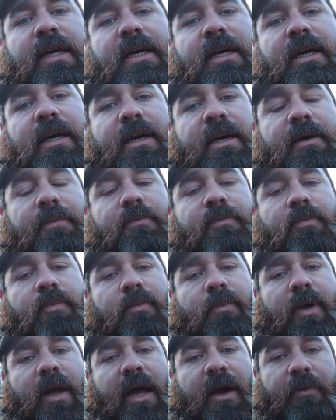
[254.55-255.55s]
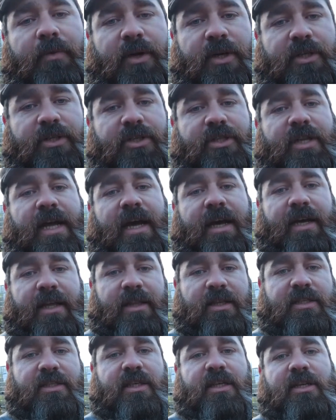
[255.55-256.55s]
how we're stacking
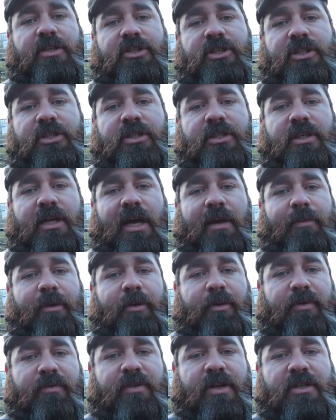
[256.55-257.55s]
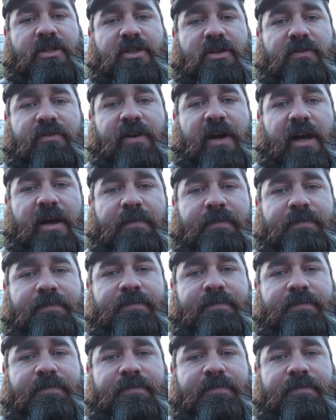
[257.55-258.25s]
the stillages and how many we've done so far.